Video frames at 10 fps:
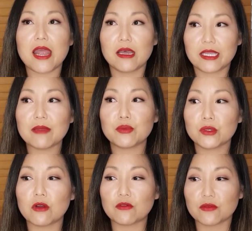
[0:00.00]
And I get
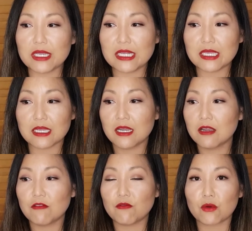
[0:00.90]
put off reading
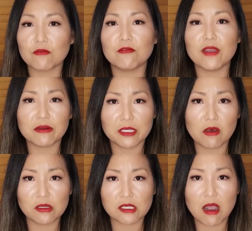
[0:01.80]
for a very
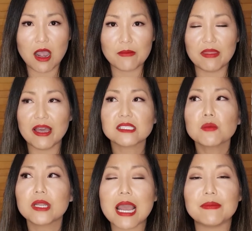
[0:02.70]
long time. And that's
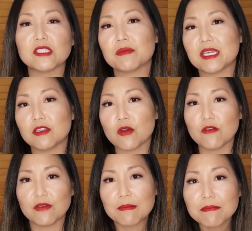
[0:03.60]
what happened to me in
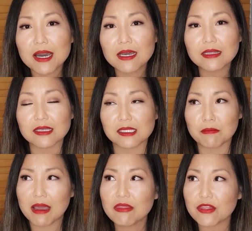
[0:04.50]
November this
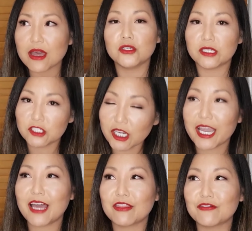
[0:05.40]
month. You can check
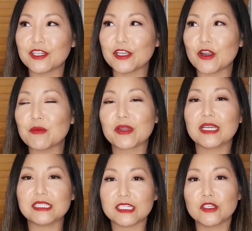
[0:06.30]
out the video, but
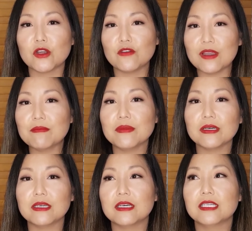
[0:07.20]
I did a
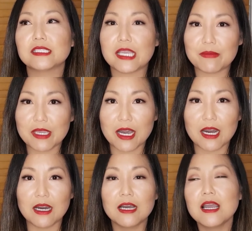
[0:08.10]
November
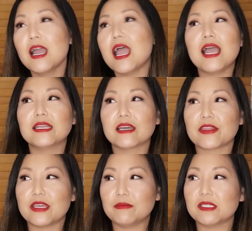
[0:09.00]
TBR and I
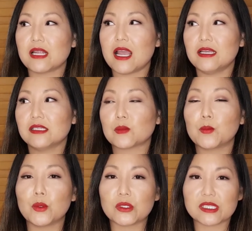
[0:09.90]
themed it as
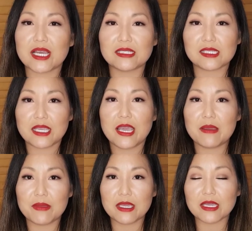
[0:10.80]
books that
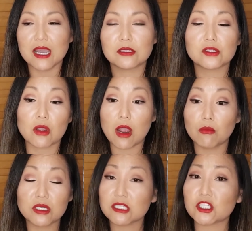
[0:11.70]
scare me. So
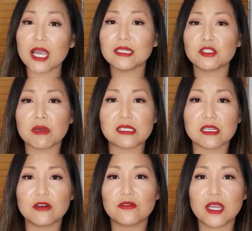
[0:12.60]
I wanted to challenge
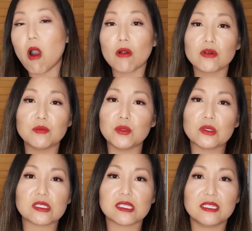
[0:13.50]
myself, horror
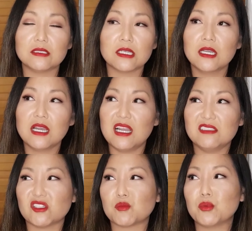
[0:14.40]
books and
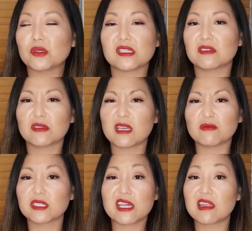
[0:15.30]
and just books that are
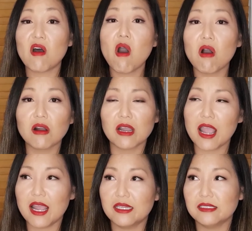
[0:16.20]
like really long
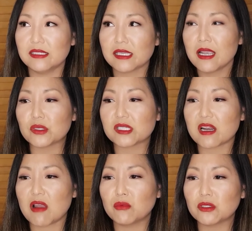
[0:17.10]
and books
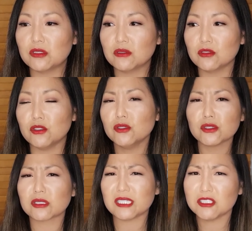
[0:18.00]
that I wouldn't
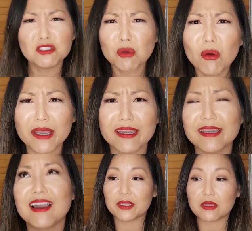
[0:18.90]
usually
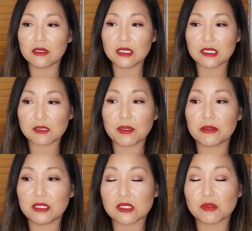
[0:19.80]
enjoy. But the
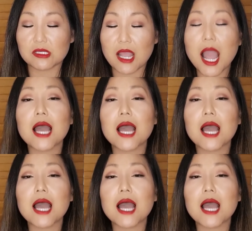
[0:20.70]
experience was